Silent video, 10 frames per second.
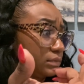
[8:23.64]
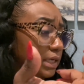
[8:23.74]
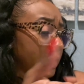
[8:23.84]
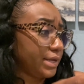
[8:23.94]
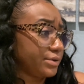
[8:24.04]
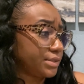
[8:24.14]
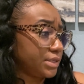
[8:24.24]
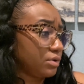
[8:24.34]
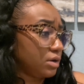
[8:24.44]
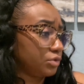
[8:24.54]
there's
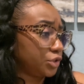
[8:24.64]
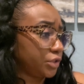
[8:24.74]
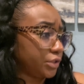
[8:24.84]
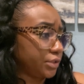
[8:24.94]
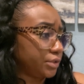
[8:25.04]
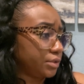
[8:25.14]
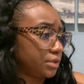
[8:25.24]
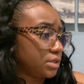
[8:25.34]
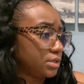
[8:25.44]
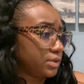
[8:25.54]
0 sugar,
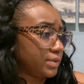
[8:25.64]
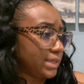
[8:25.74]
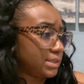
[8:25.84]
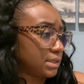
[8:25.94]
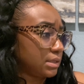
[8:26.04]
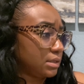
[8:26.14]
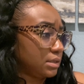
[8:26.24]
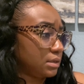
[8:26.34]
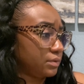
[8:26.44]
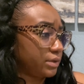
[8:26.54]
so that's
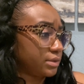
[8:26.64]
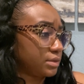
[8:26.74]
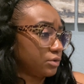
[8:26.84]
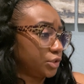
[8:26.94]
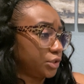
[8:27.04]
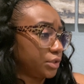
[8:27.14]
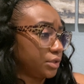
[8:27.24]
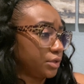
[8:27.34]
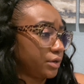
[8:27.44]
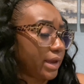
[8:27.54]
good. There's no
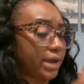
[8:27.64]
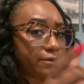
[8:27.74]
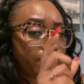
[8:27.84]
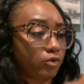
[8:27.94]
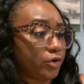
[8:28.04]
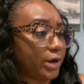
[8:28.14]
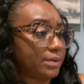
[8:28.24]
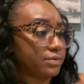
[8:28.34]
sugar and 4 grams of